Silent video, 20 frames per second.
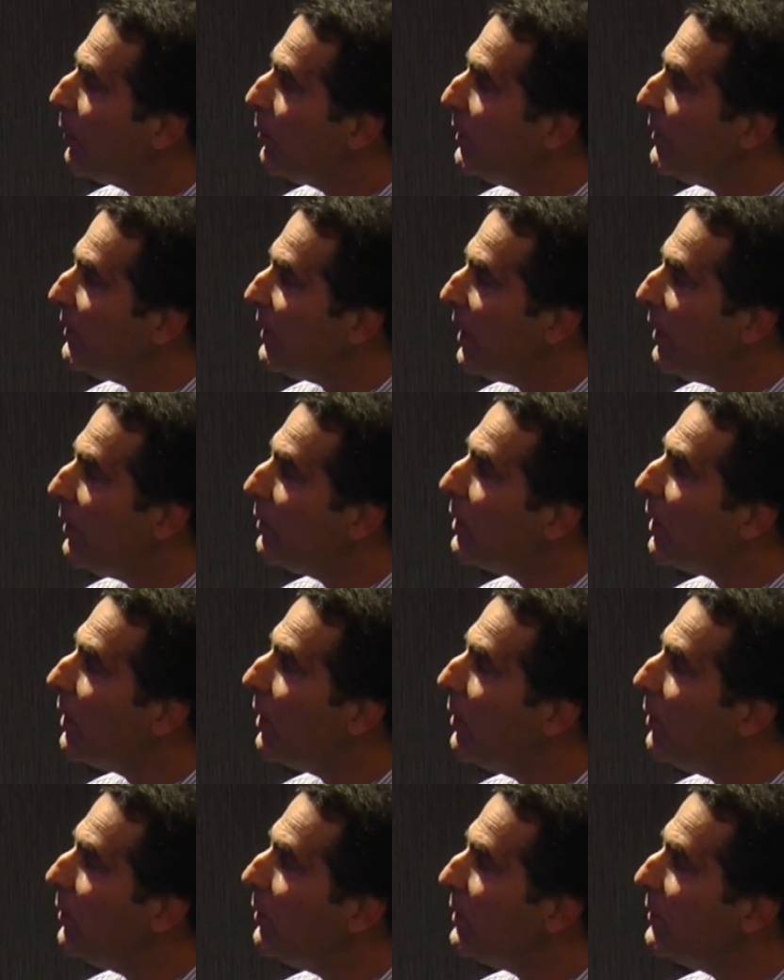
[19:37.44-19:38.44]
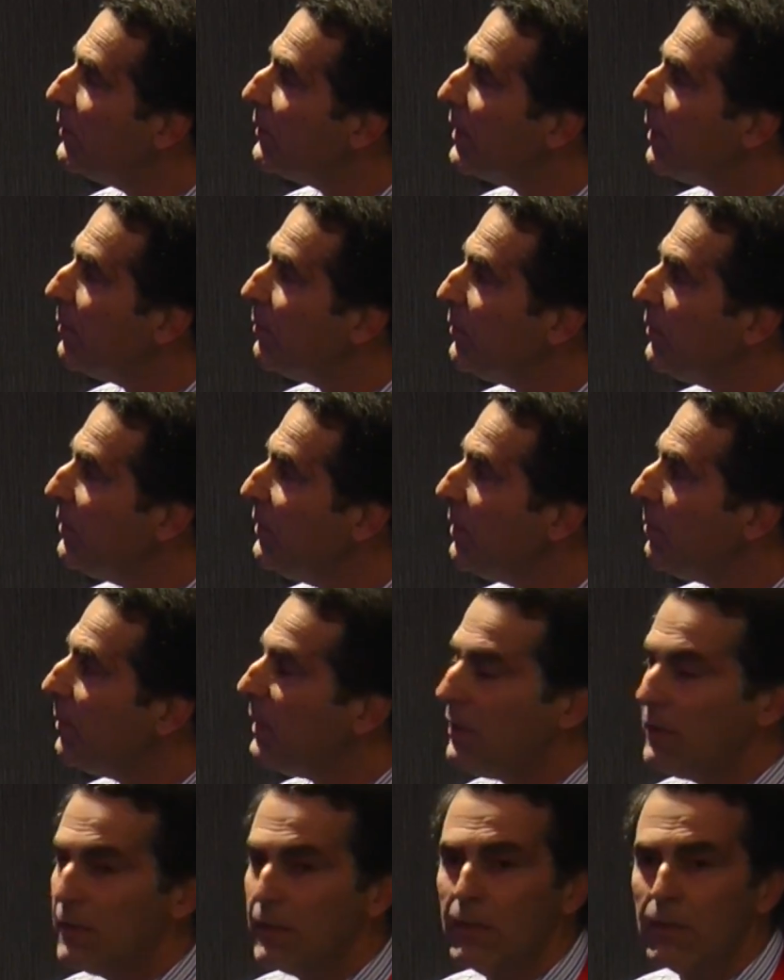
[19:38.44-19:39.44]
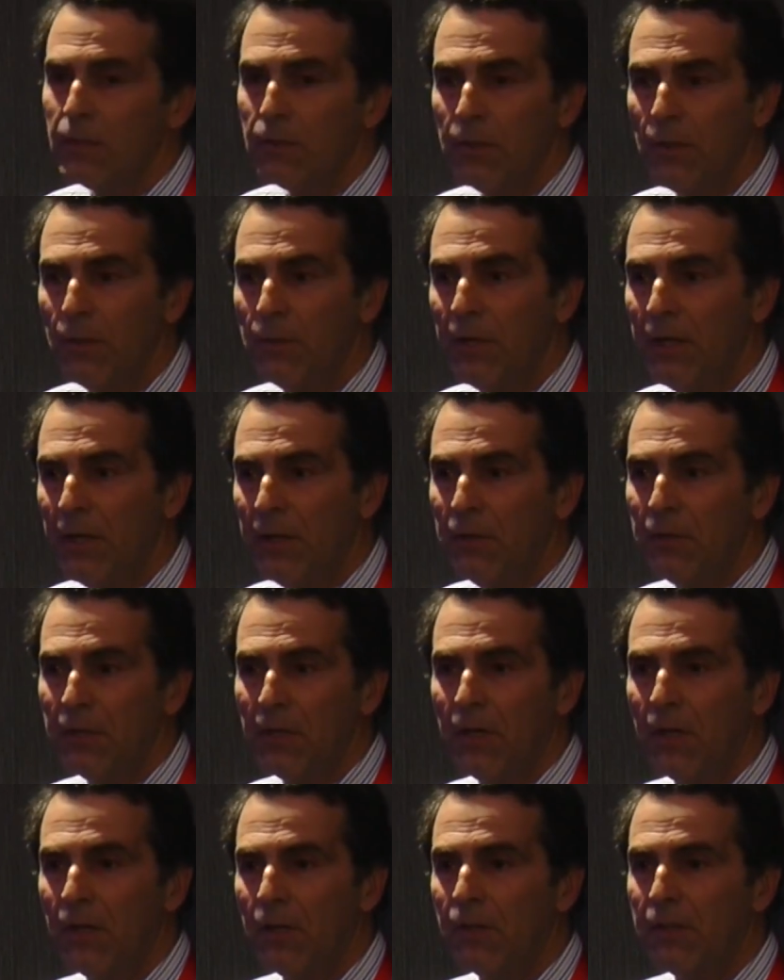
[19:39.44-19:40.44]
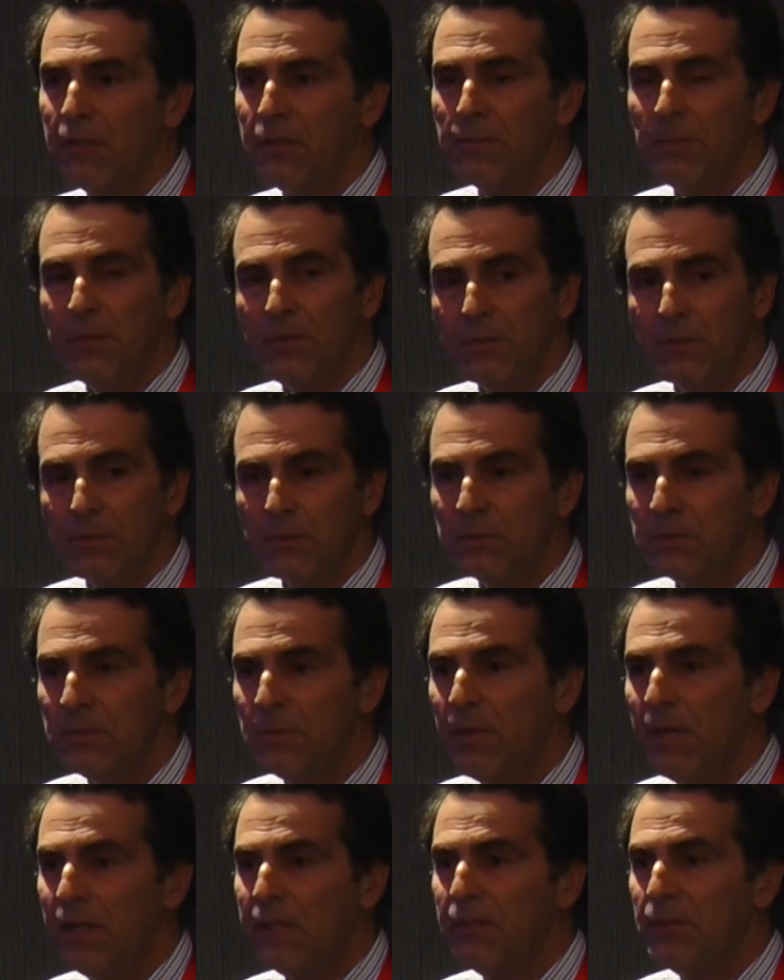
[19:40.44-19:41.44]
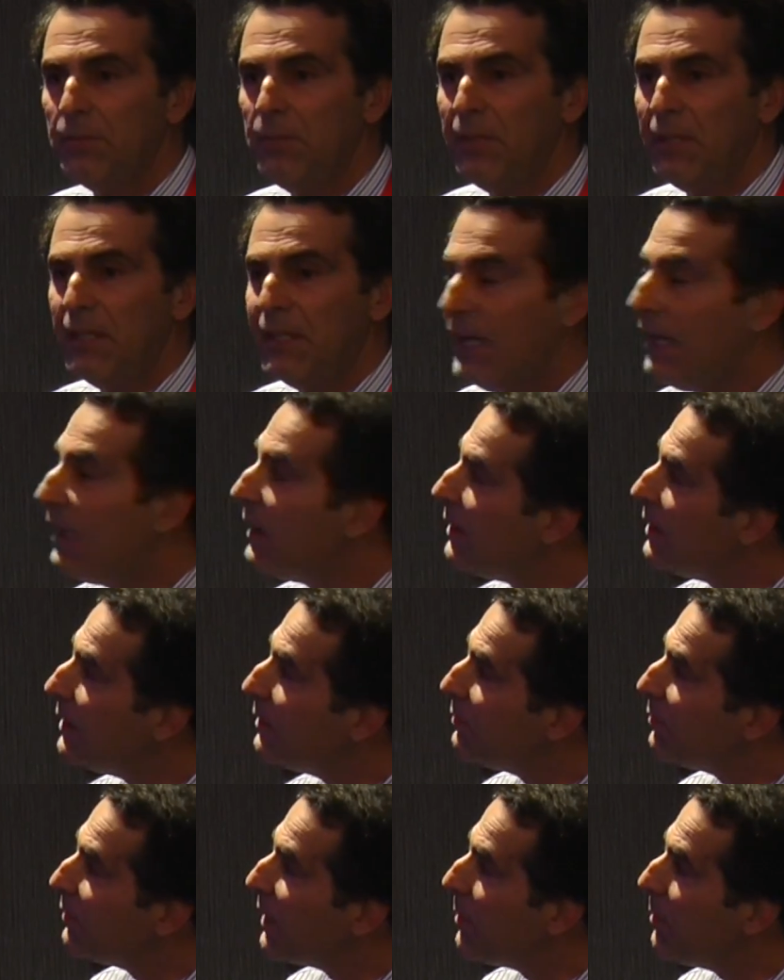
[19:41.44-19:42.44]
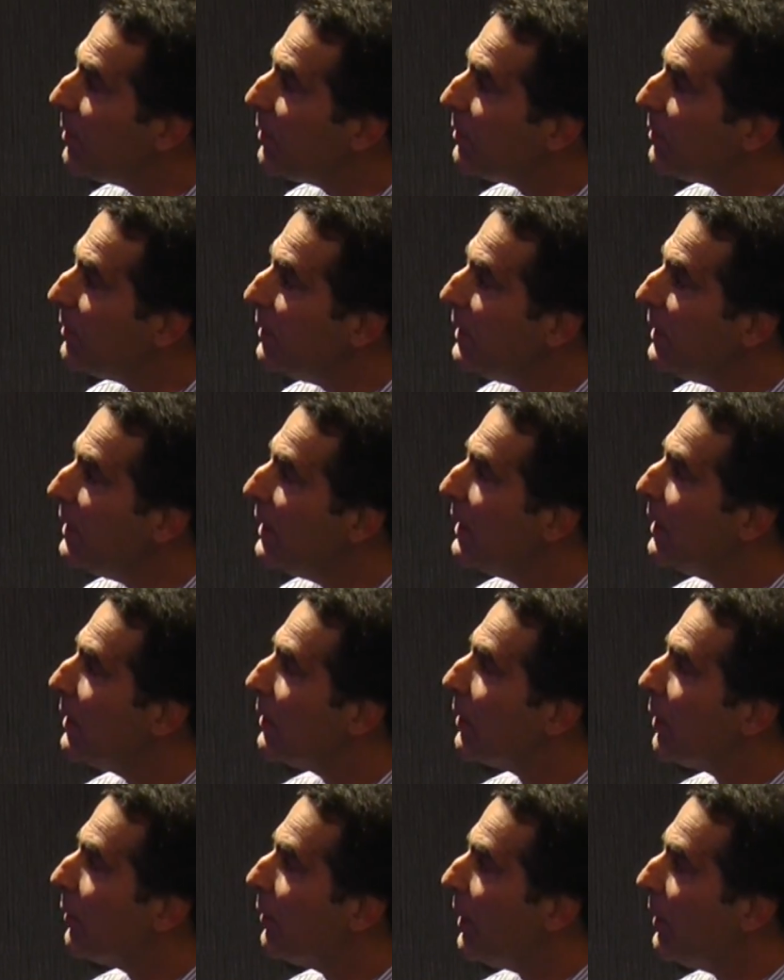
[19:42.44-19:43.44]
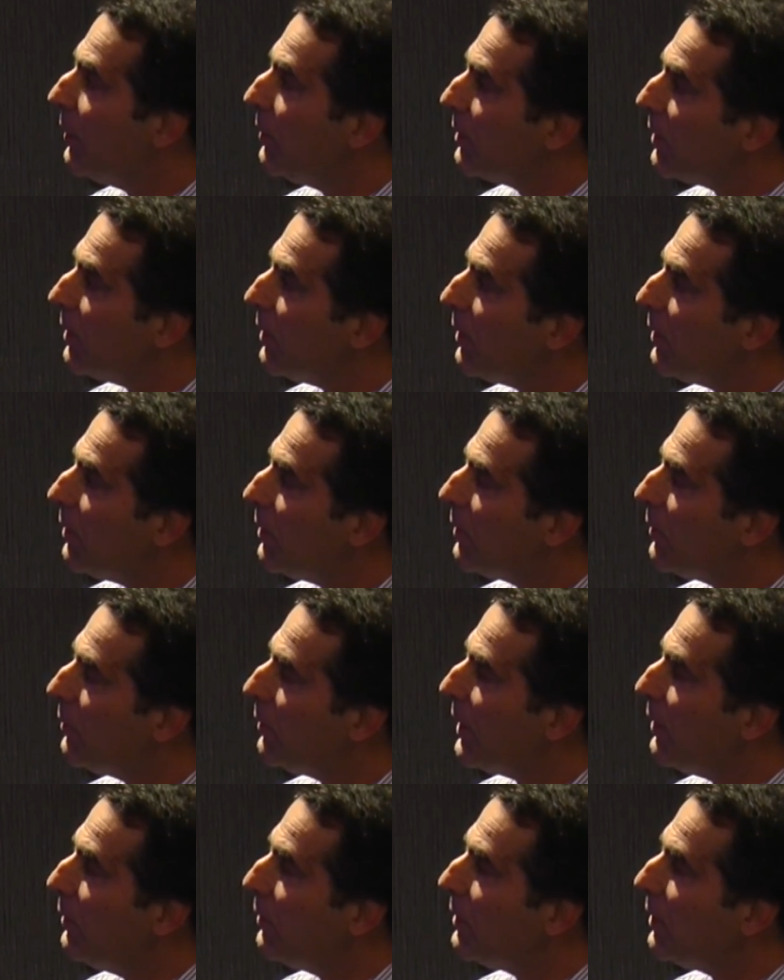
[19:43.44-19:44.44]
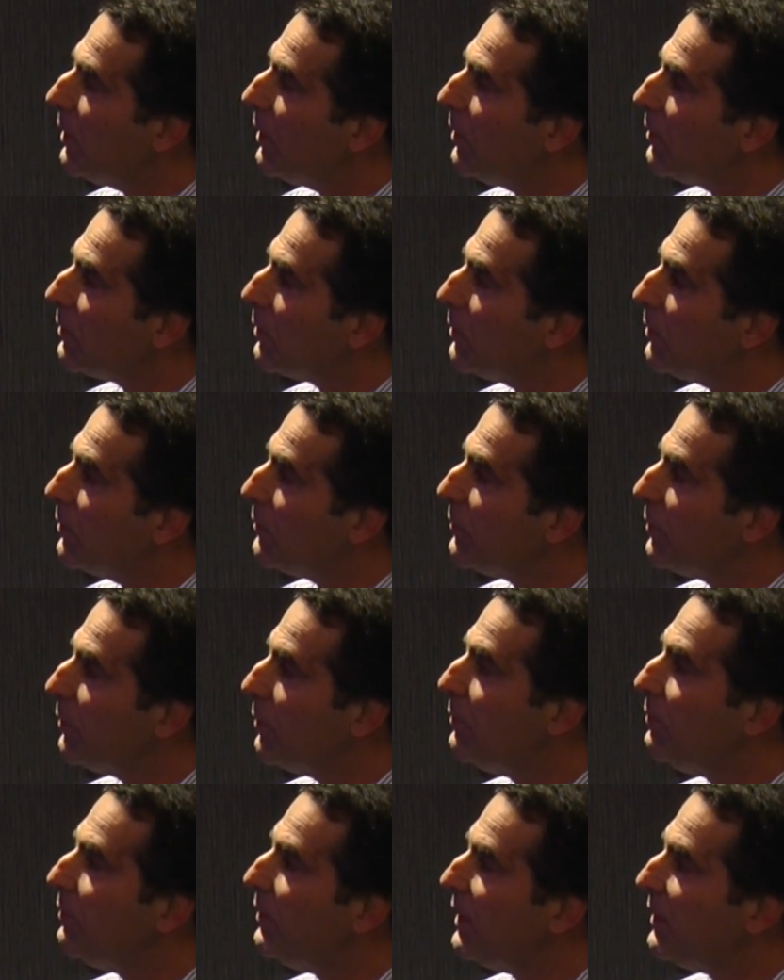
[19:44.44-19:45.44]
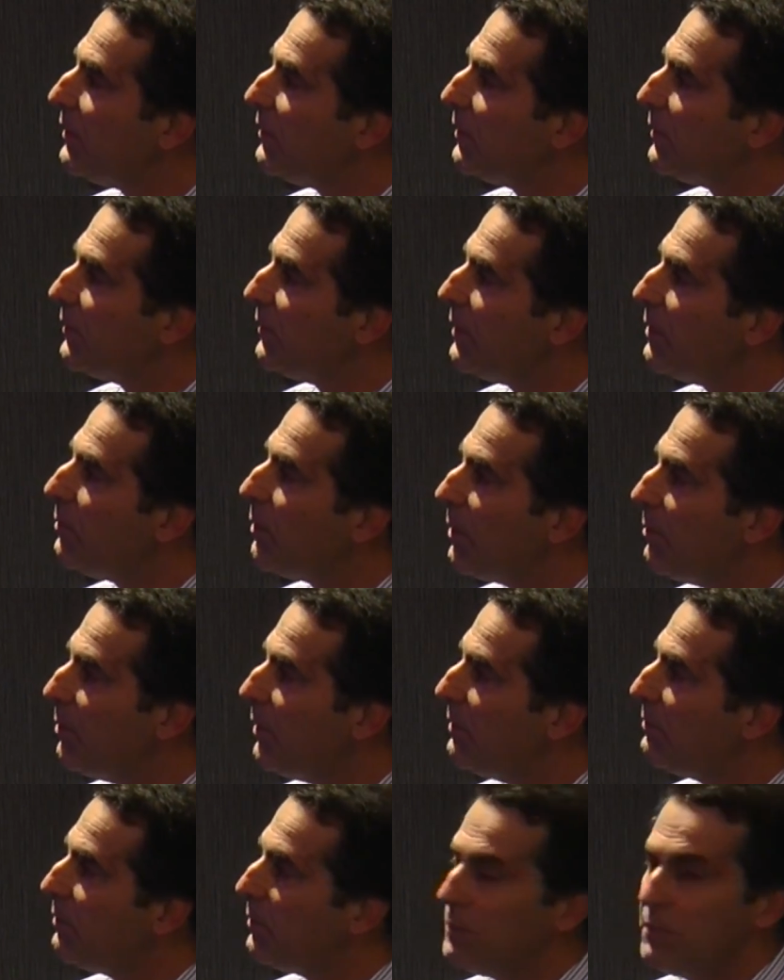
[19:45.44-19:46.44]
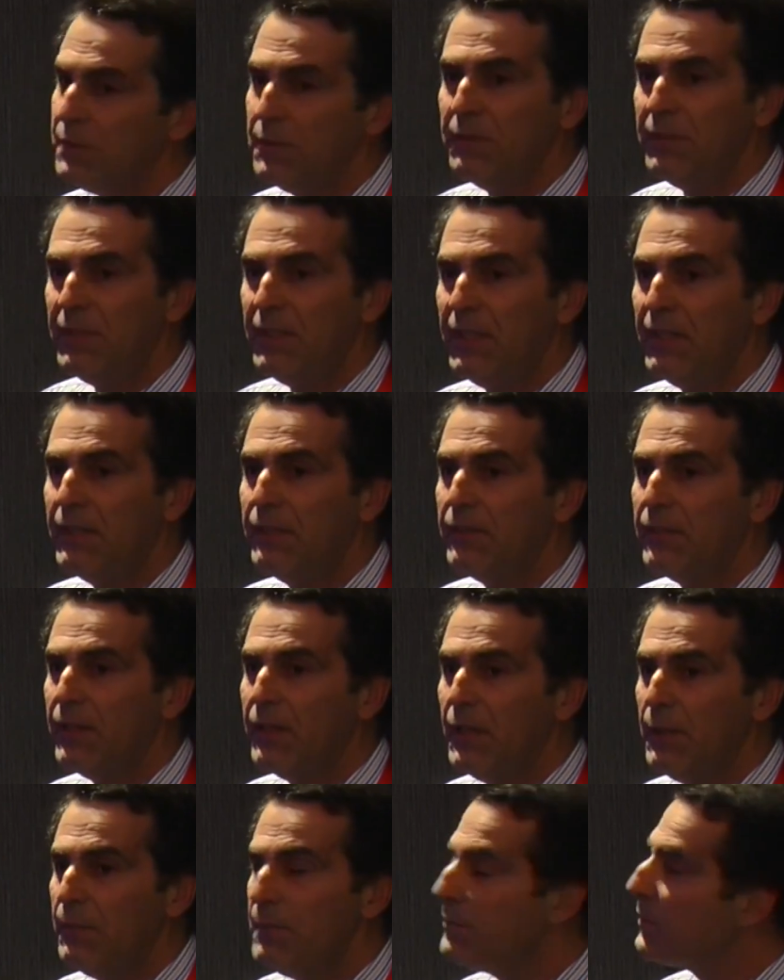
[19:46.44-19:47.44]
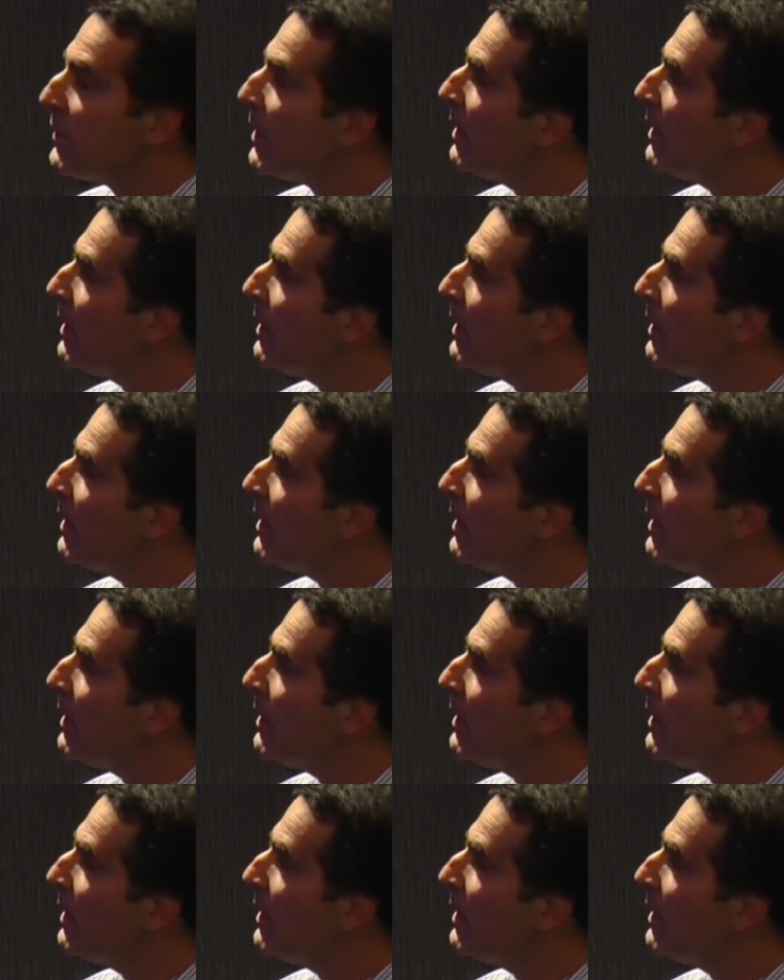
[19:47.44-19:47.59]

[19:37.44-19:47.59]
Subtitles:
with alcohol consumption. I mean, low alcohol has been talked about as being anti-inflammatory. Low alcohol, or alcohol also affects the CYP450 enzyme.